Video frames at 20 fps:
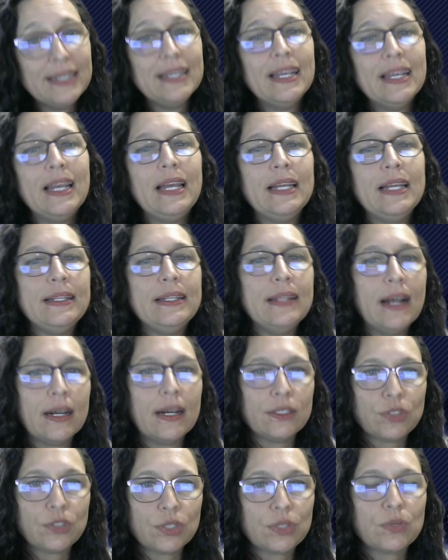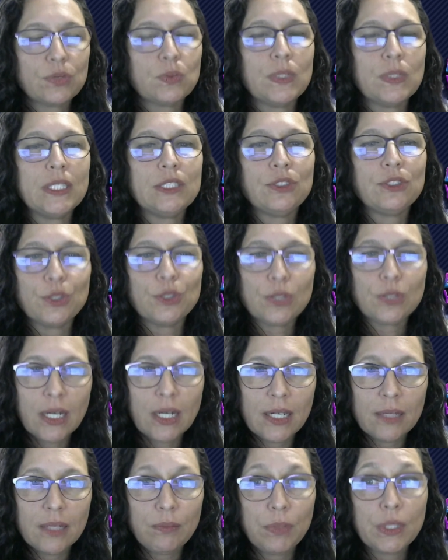and not just waste your
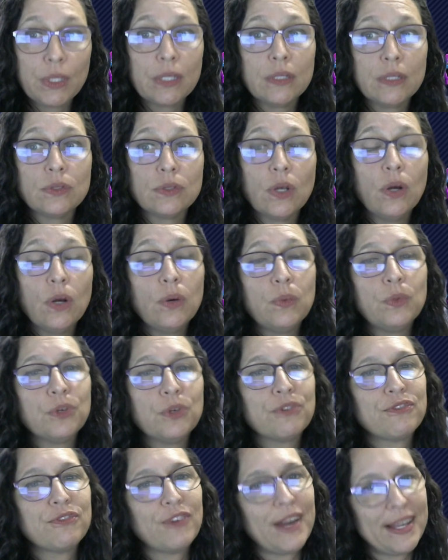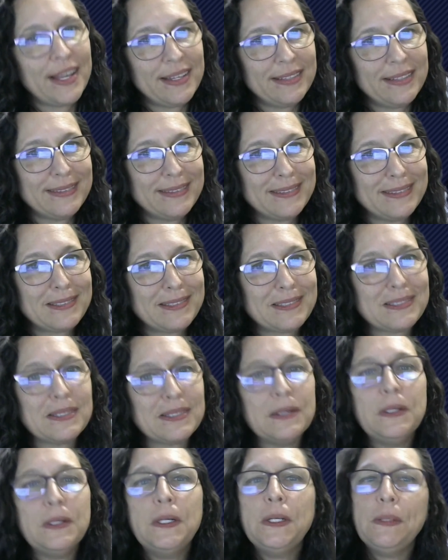time because, oh, we're friends,
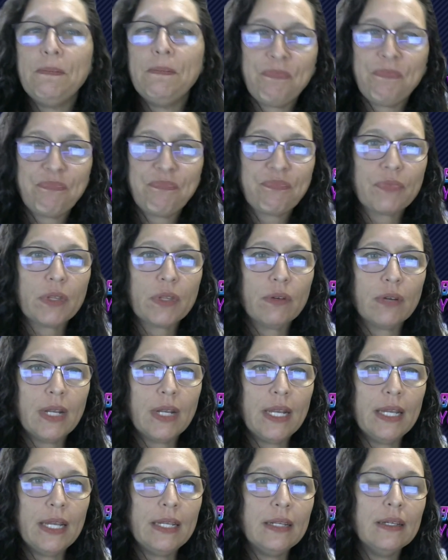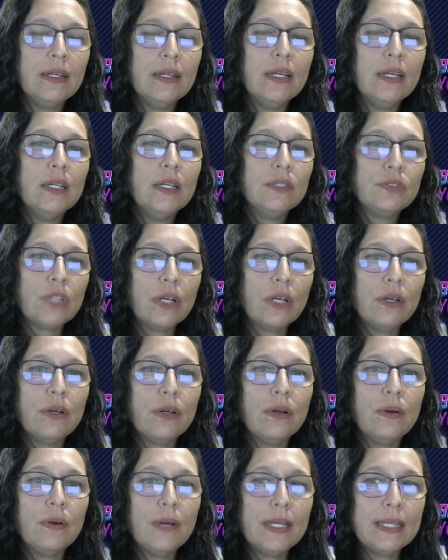right?
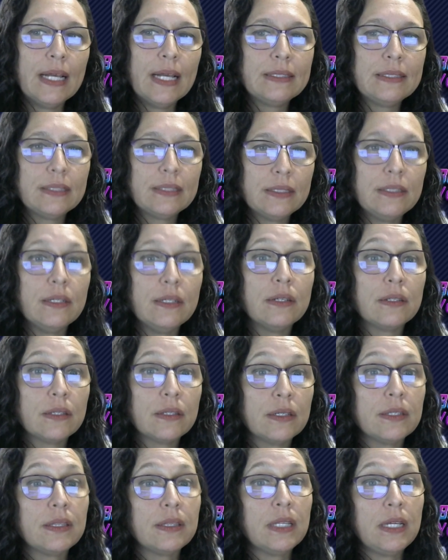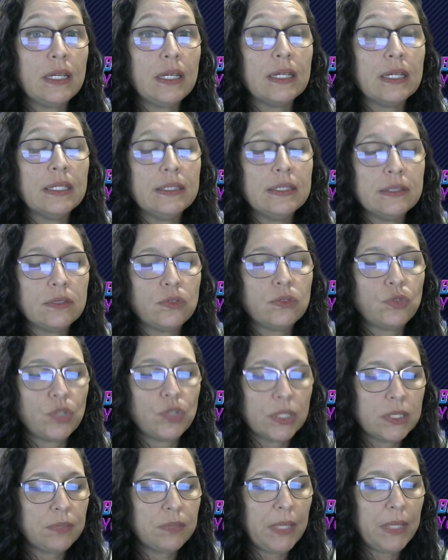So, and that's another thing, is
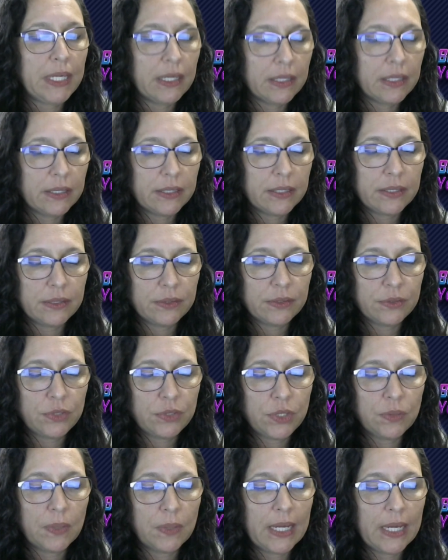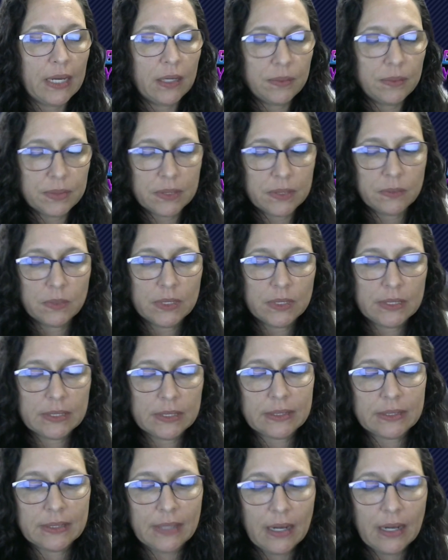just because you want to help someone
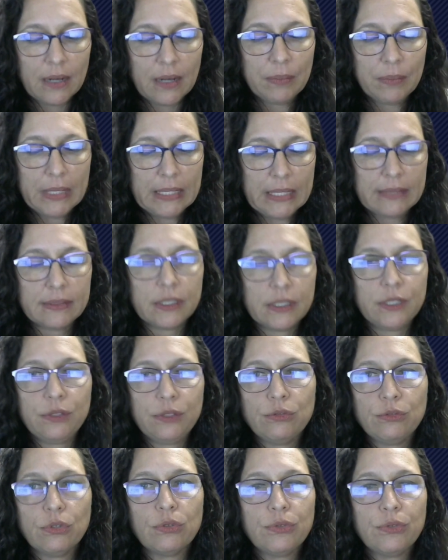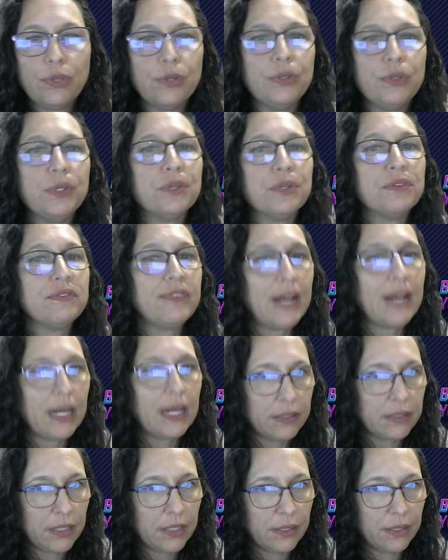does not mean that you don't know your
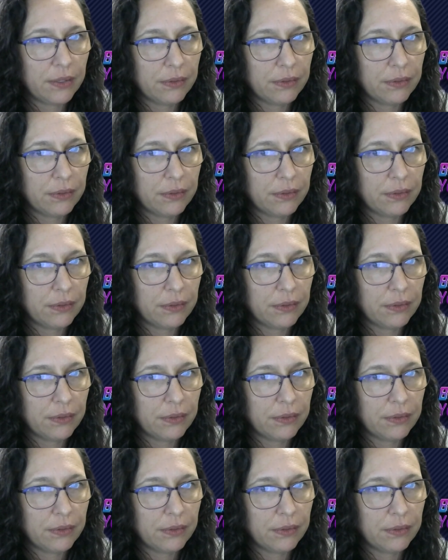value.